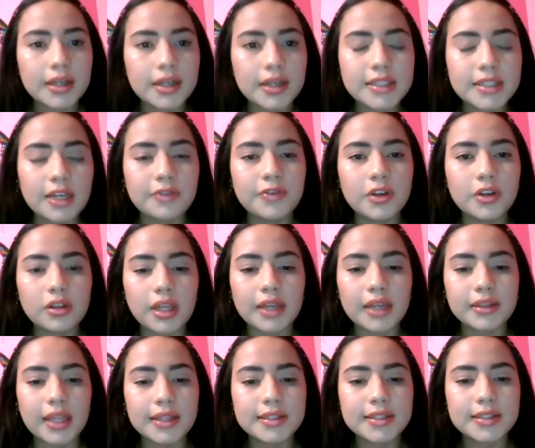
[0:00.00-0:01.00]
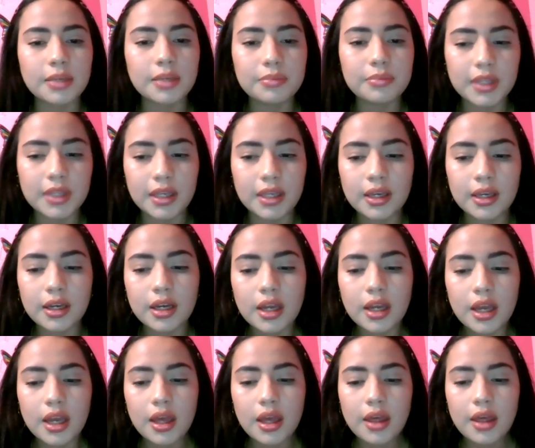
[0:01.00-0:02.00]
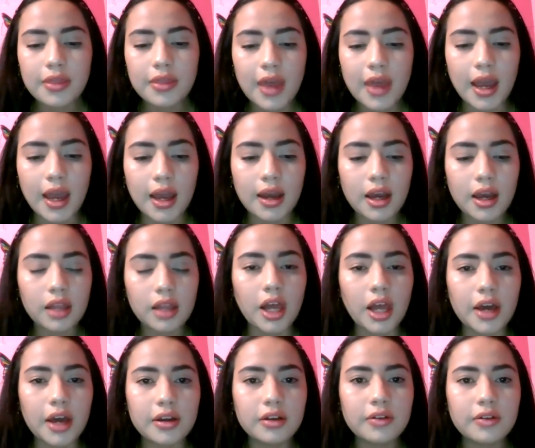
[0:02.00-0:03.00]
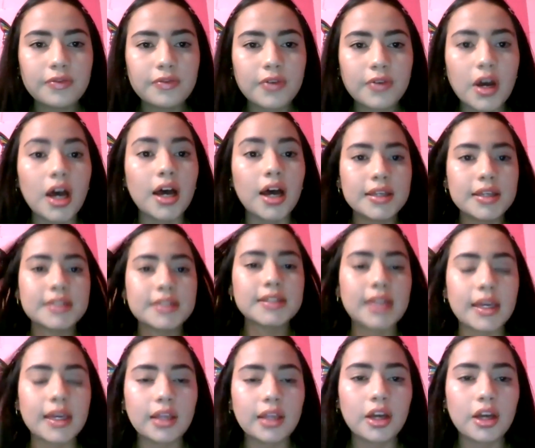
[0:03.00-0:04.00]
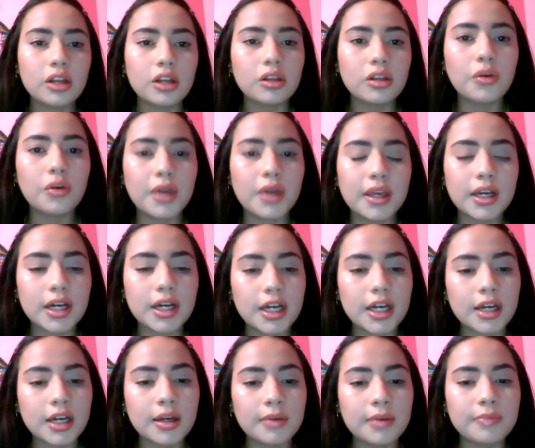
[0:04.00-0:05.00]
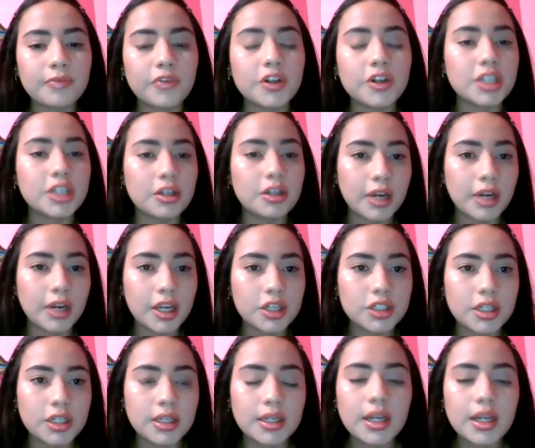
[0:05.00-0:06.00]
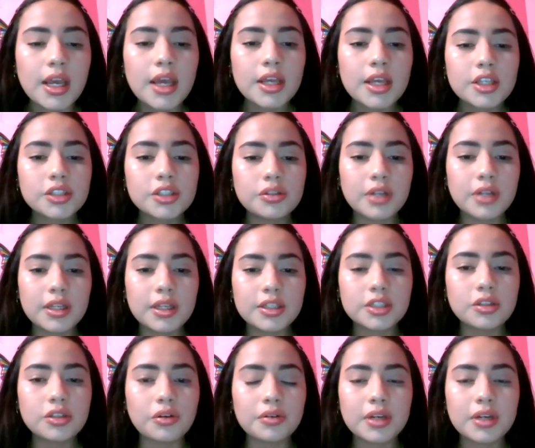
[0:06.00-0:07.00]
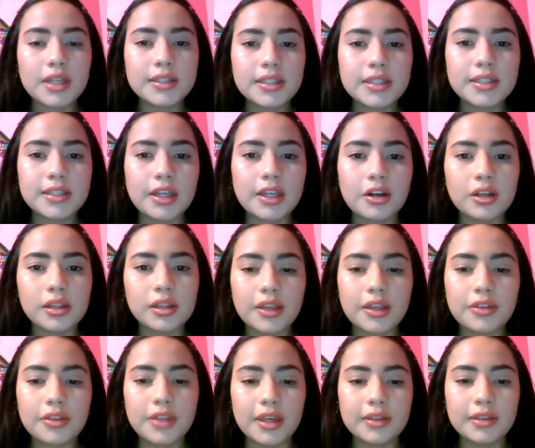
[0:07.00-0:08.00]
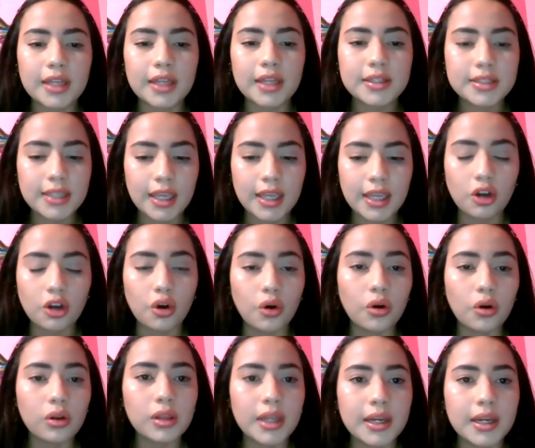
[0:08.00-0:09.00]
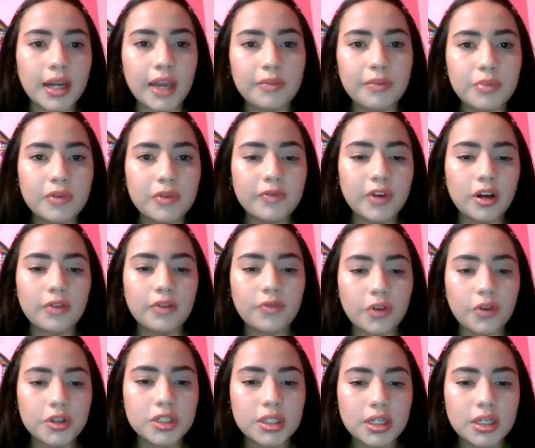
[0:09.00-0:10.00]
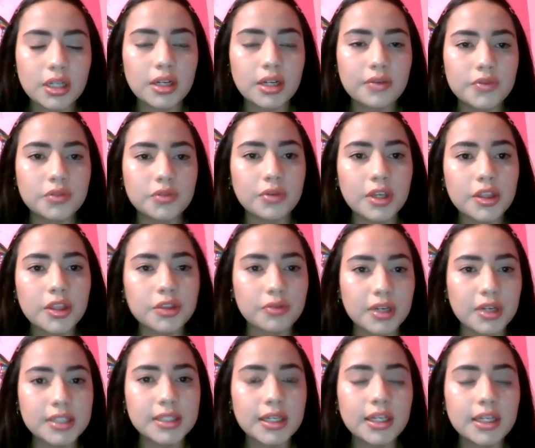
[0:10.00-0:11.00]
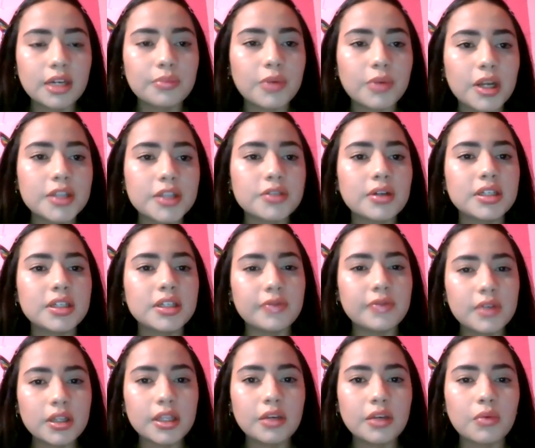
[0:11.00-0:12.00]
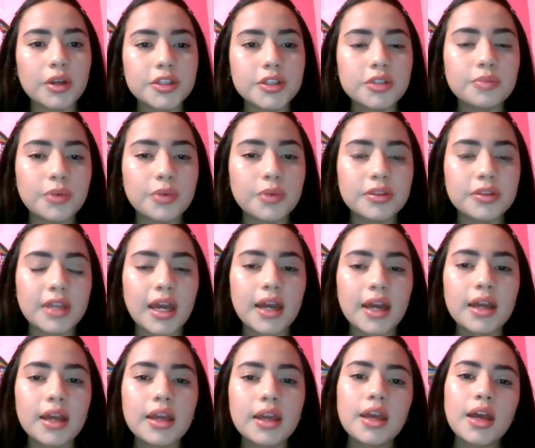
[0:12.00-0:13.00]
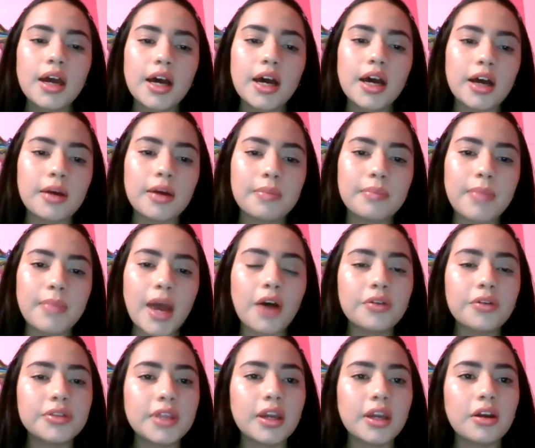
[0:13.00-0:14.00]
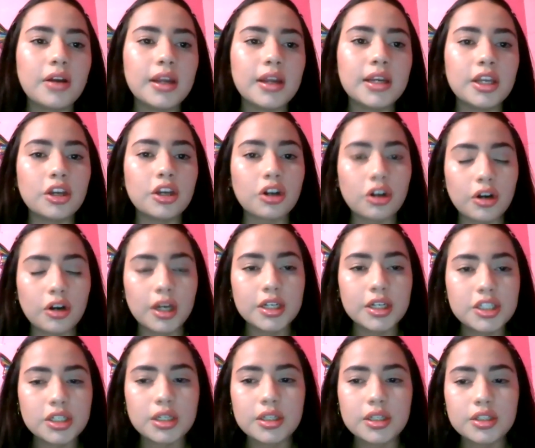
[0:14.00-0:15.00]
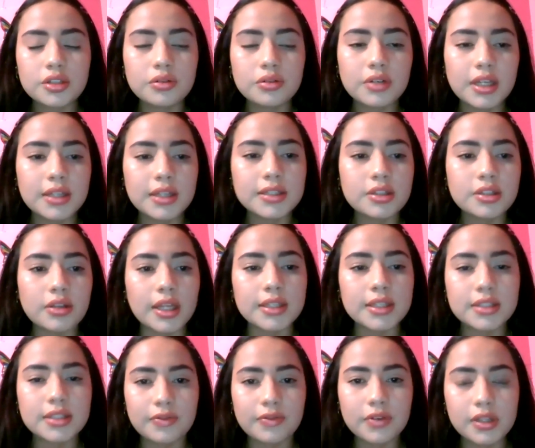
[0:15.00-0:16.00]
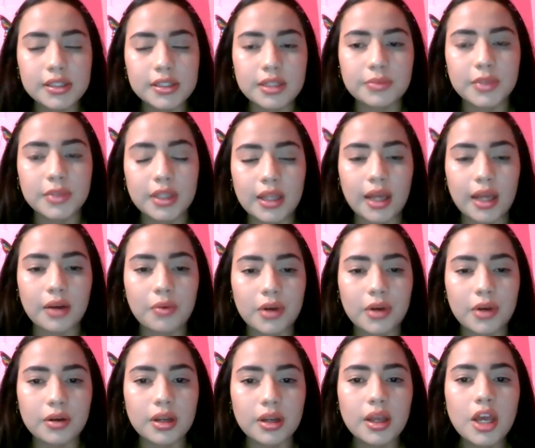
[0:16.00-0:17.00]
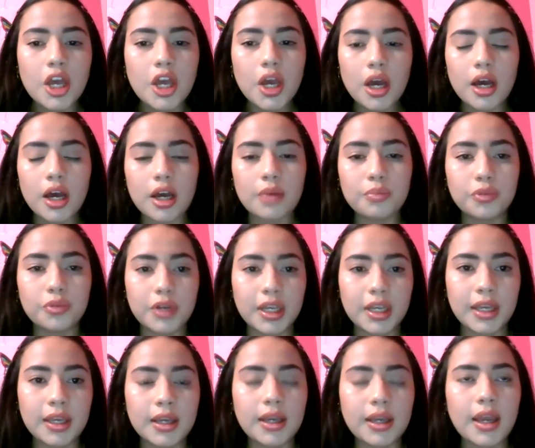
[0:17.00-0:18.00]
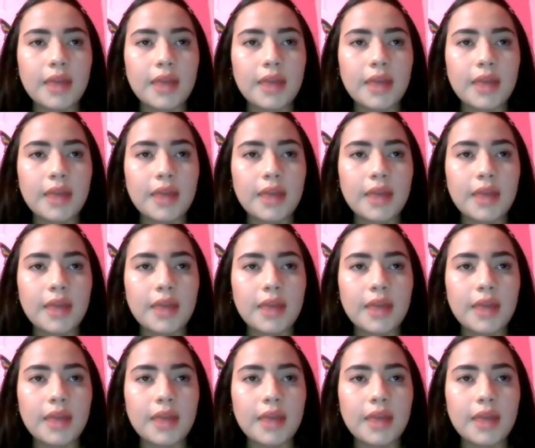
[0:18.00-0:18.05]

because I feel like that's something that a lot of us like that are low income, first generation students don't necessarily think that's a goal. And I've been very fortunate of doing 3 study abroad, so I definitely want to put that out there and encourage students. So that's definitely something that I want to bring.